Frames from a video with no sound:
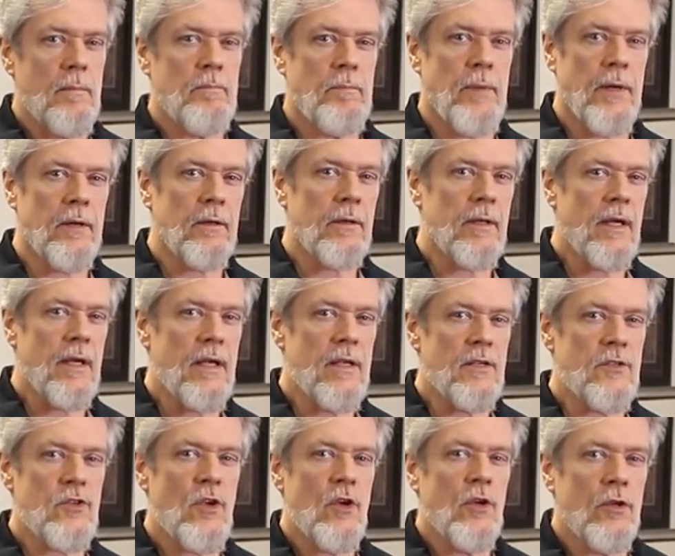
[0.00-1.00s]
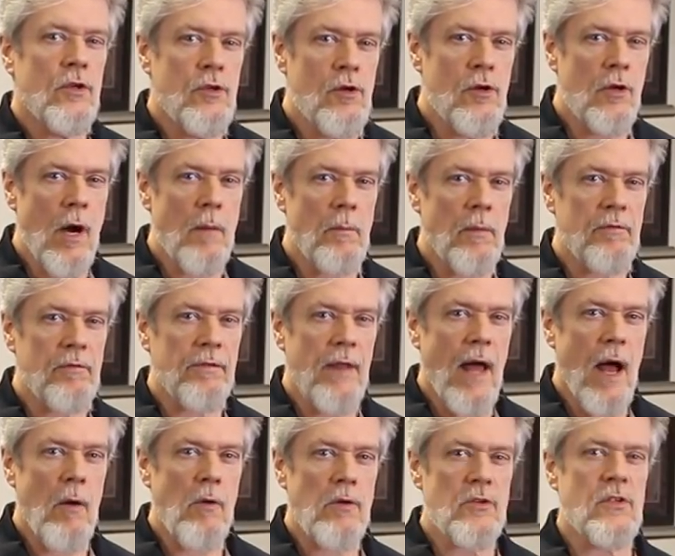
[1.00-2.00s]
beer lees, cucumber
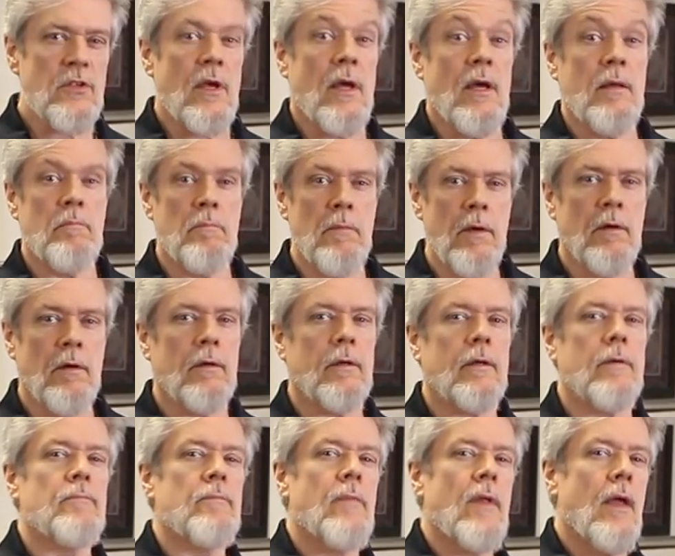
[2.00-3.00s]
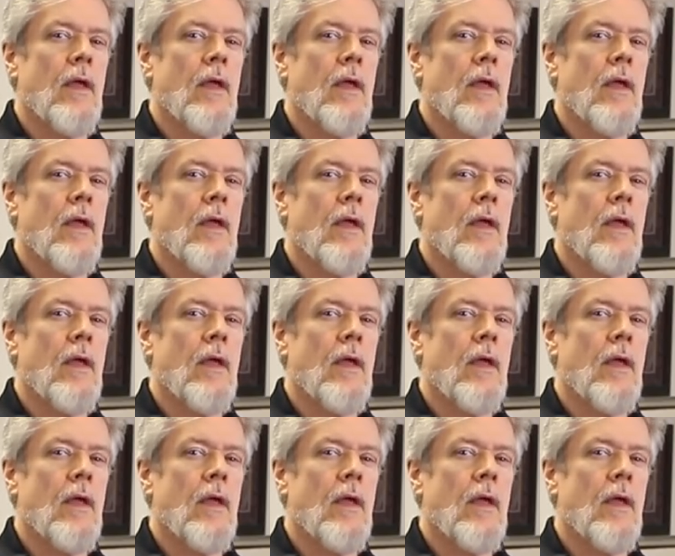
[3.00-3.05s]
flowers, and milk,